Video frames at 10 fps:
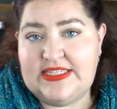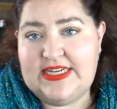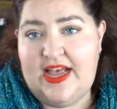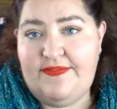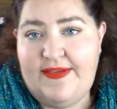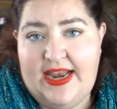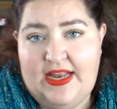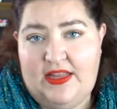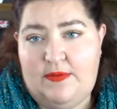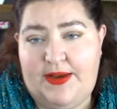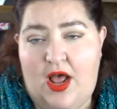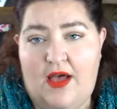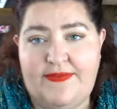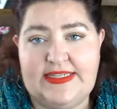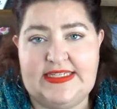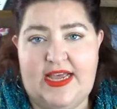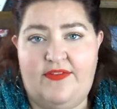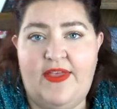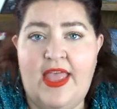stuff and a little bit of office stuff.